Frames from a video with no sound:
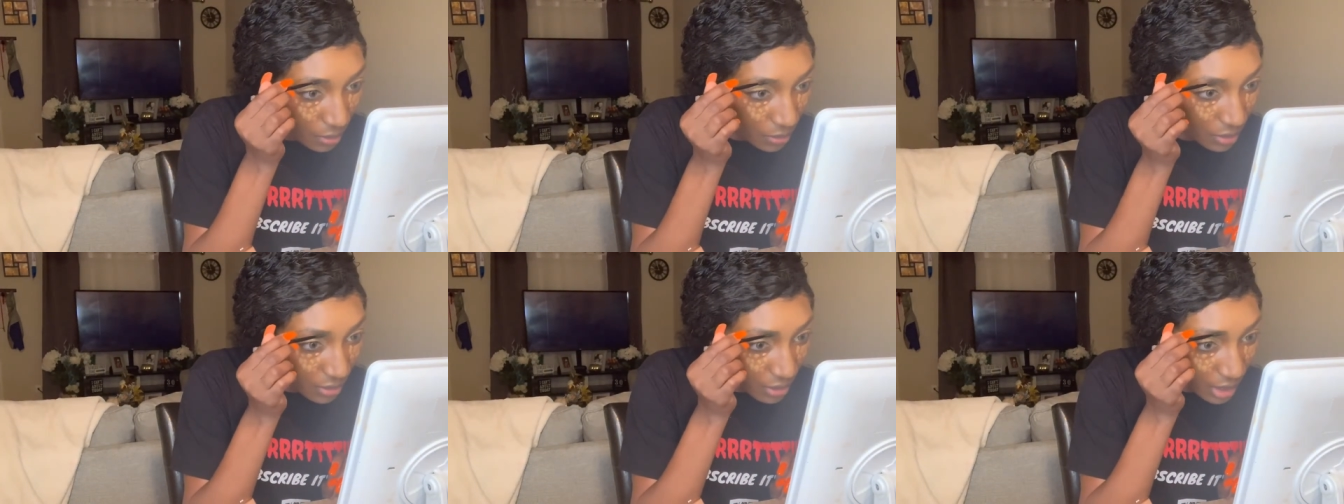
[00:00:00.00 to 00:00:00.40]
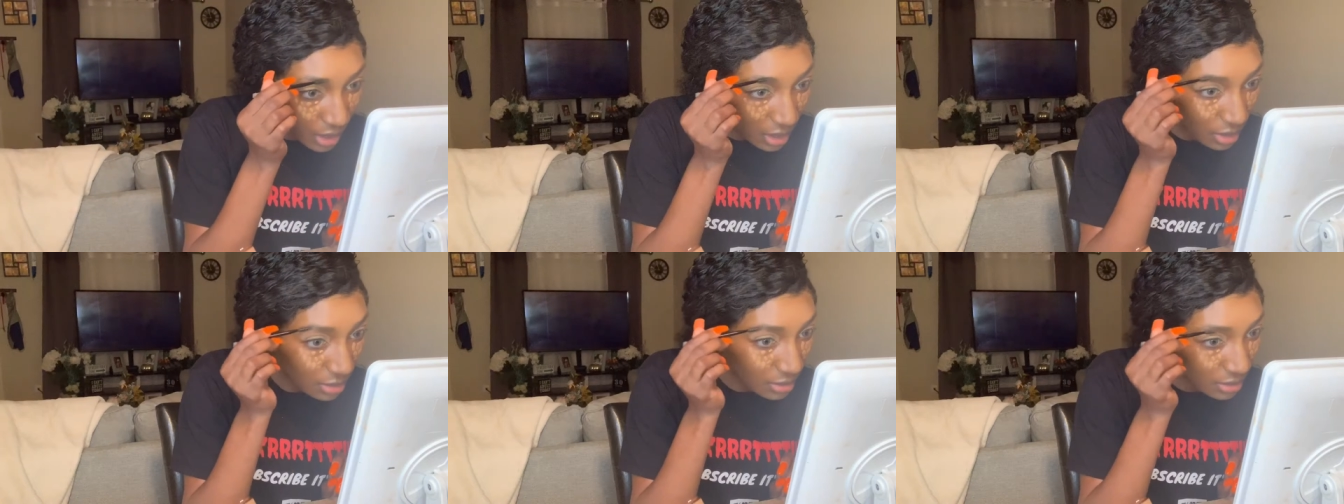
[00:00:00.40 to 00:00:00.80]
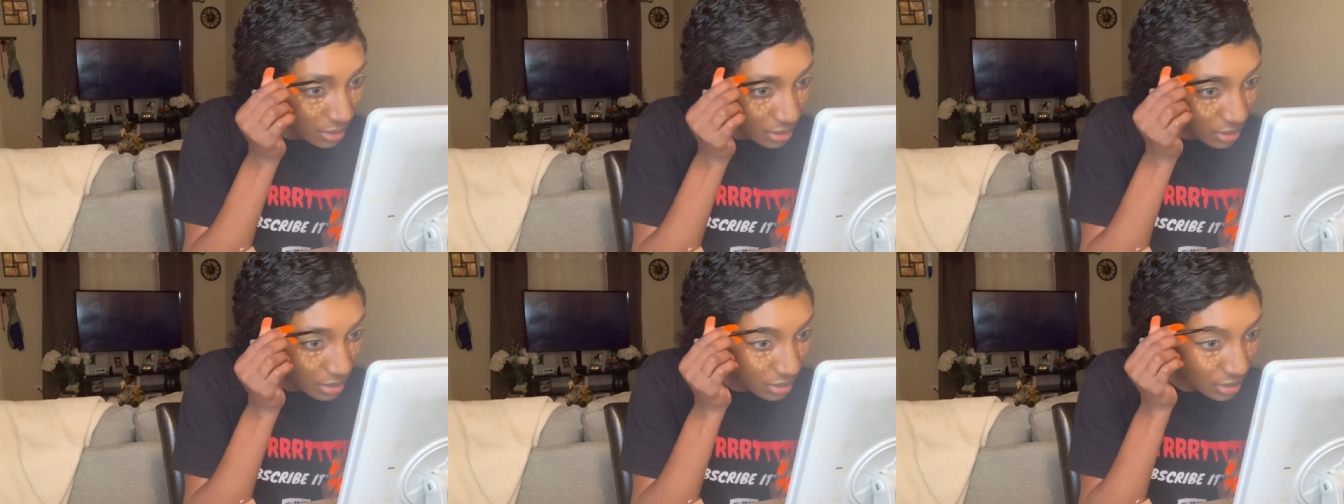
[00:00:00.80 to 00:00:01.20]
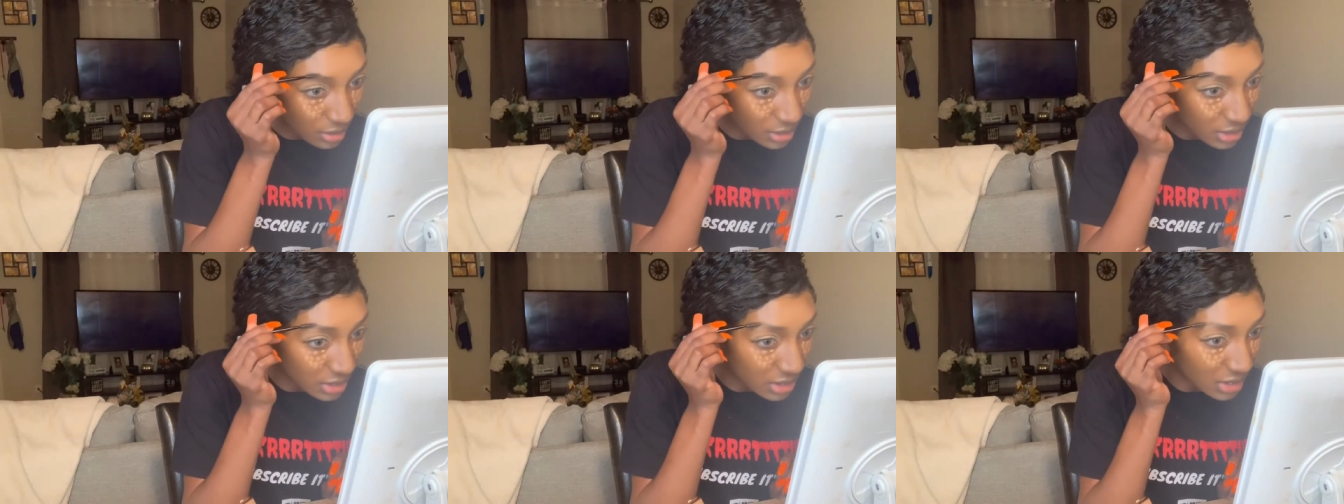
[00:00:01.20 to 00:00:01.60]
what do you call it?
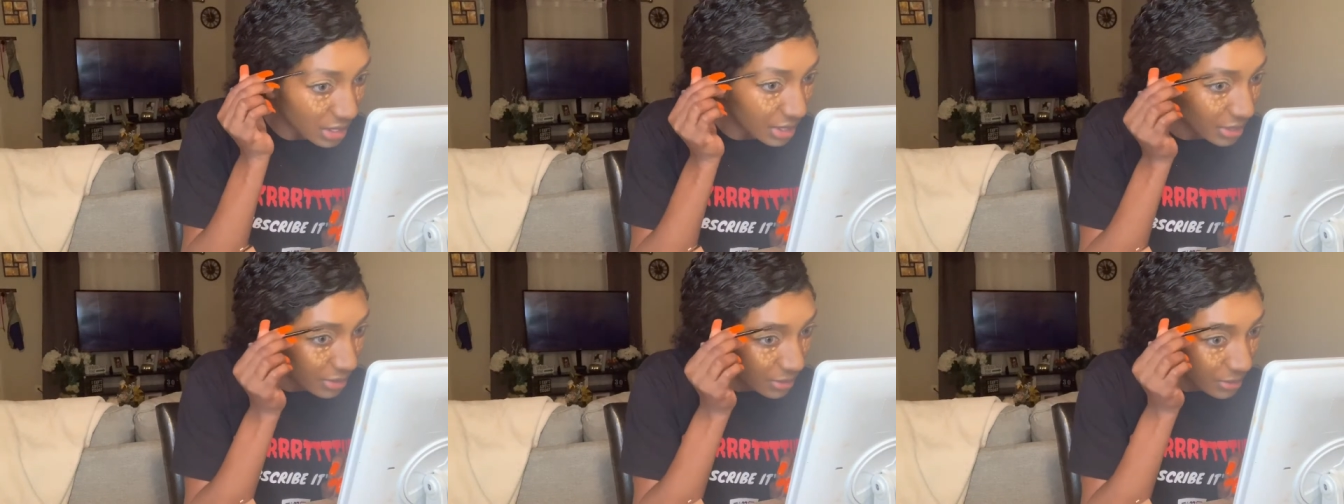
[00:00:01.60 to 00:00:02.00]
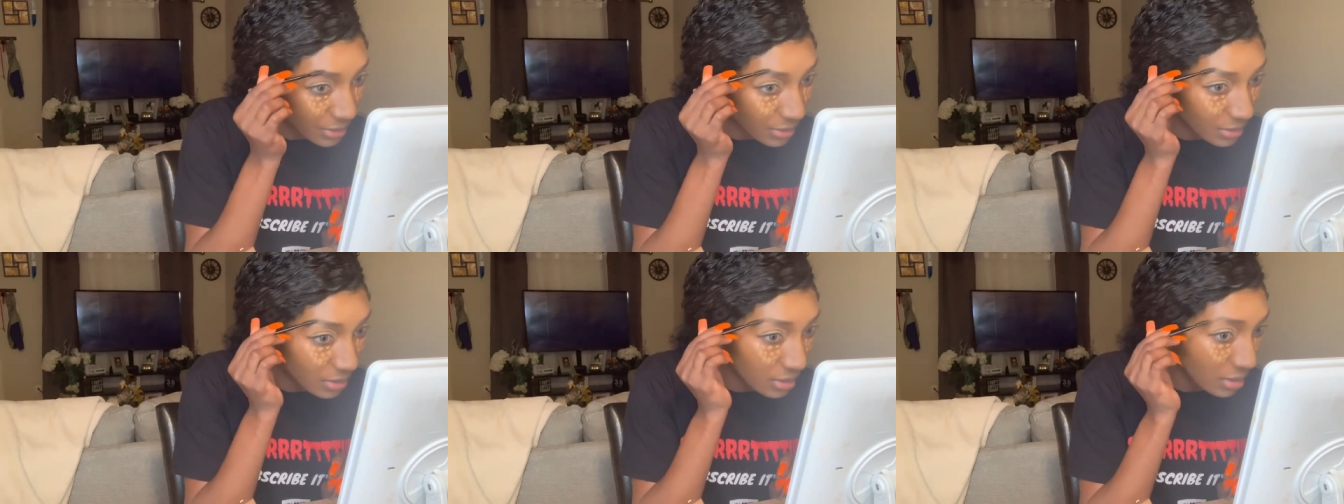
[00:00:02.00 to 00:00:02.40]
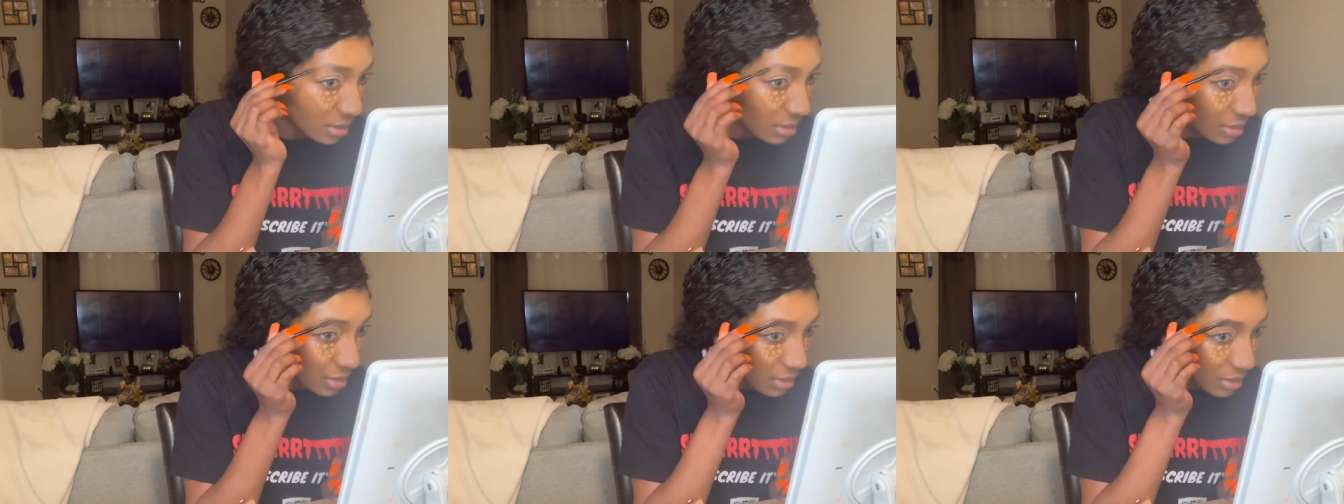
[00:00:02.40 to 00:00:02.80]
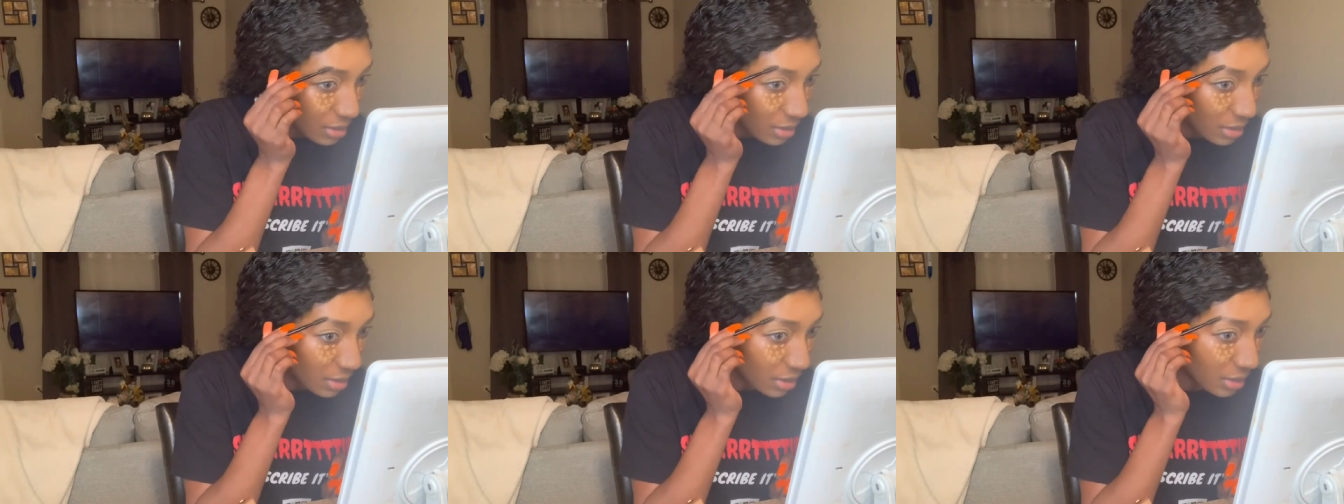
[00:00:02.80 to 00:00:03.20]
This gel,
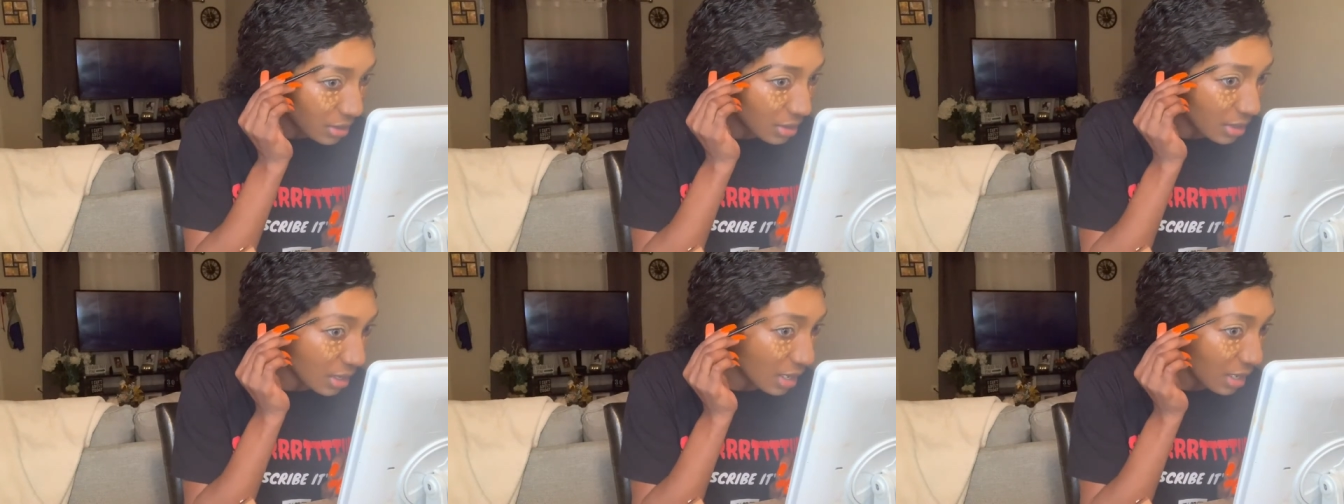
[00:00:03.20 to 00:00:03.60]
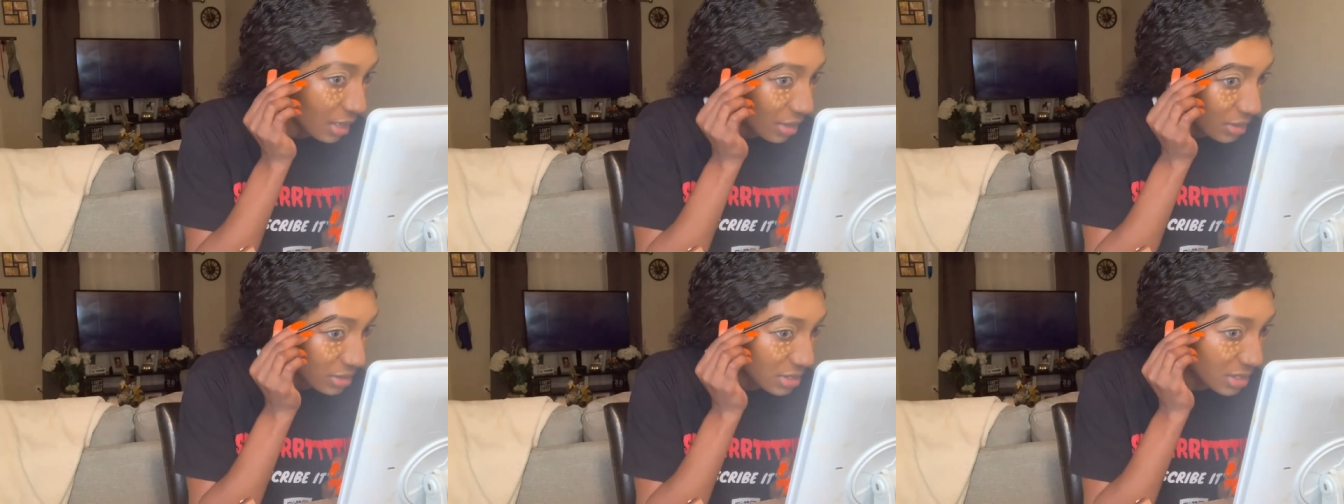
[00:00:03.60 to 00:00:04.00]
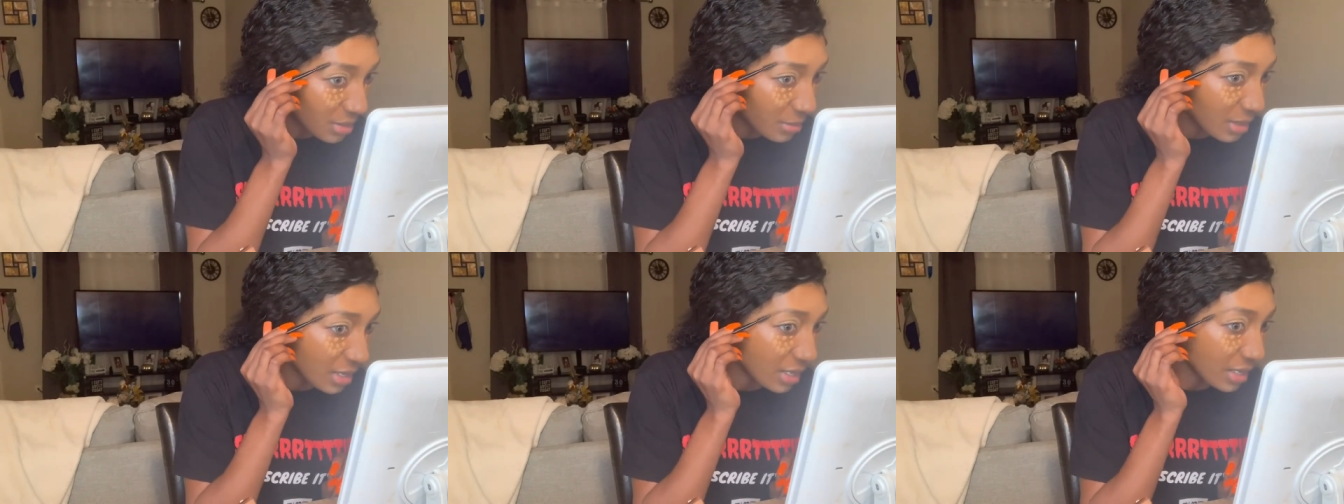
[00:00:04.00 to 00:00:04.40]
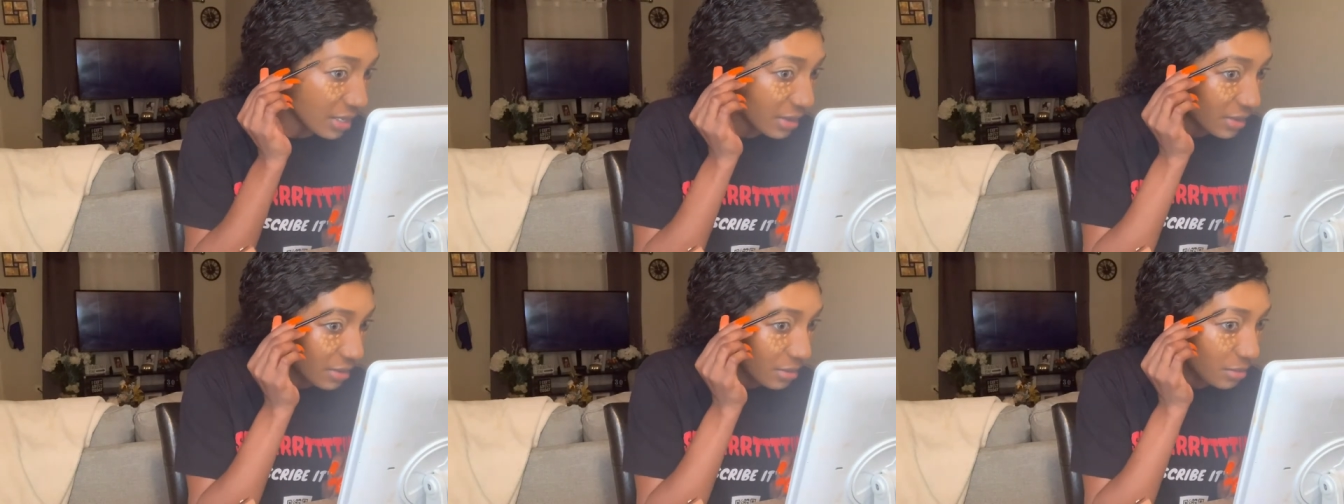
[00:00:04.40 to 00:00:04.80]
it'll all sit back
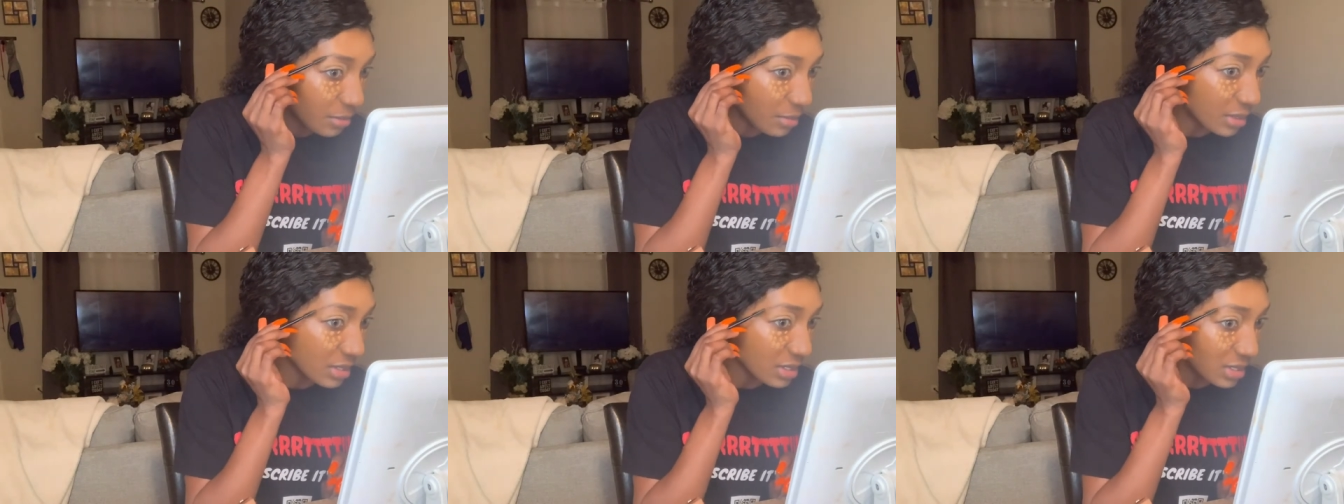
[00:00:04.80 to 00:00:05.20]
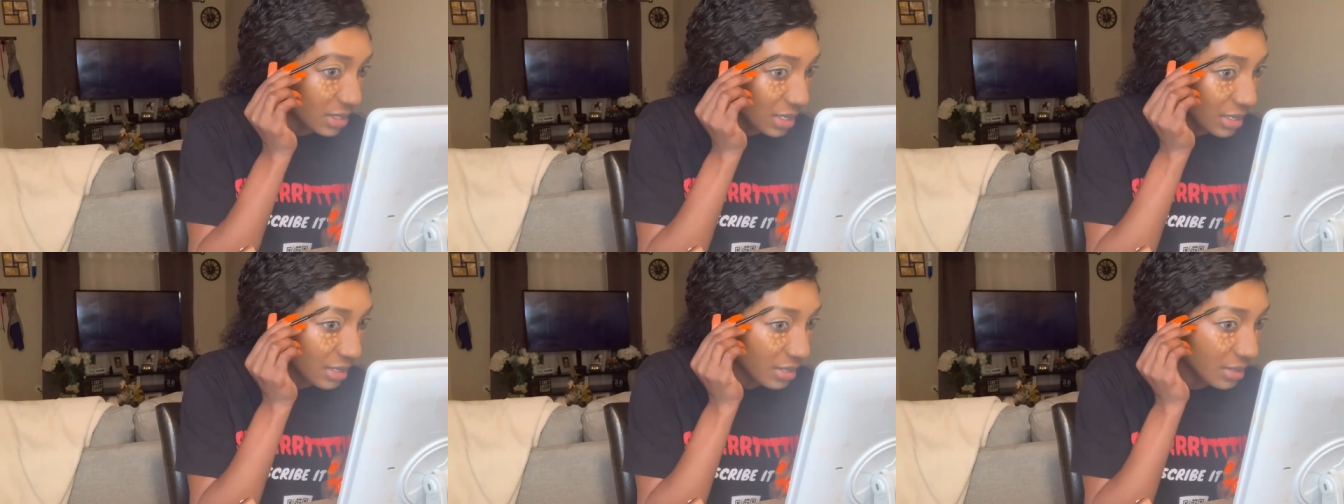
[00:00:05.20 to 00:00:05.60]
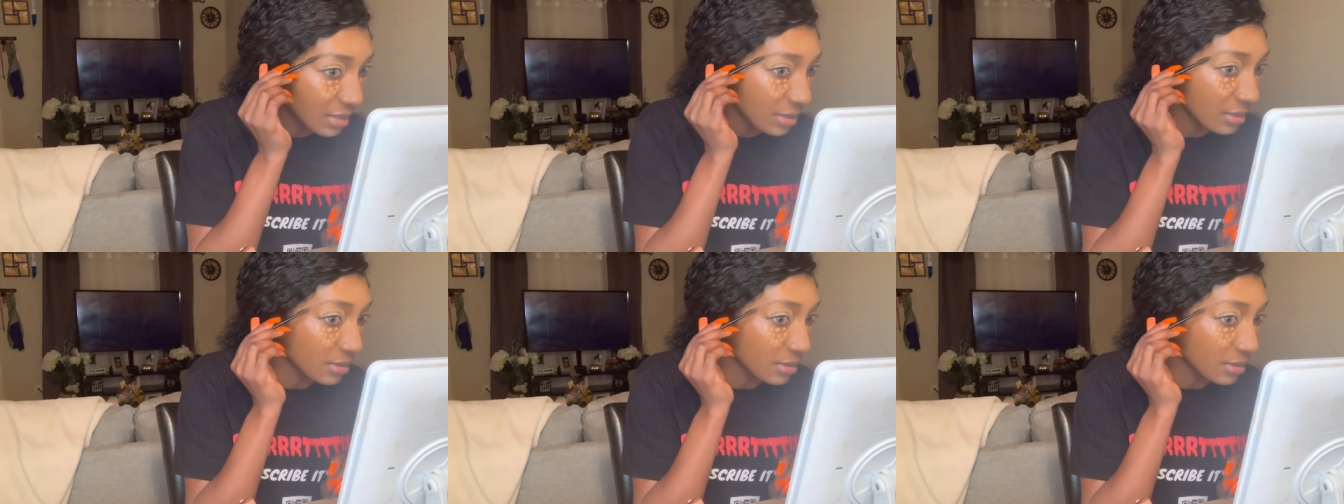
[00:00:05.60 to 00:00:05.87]
down, but it's not.